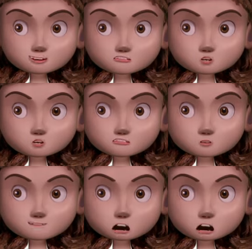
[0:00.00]
tools
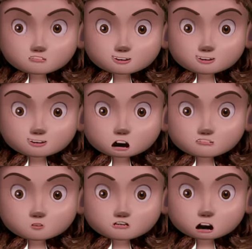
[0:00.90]
are a fast way to
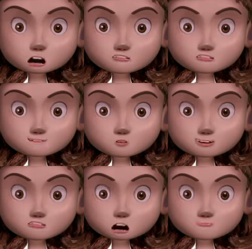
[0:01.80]
gather a lot of
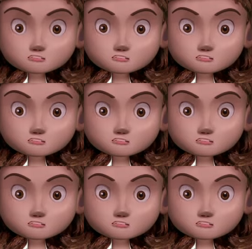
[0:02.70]
information,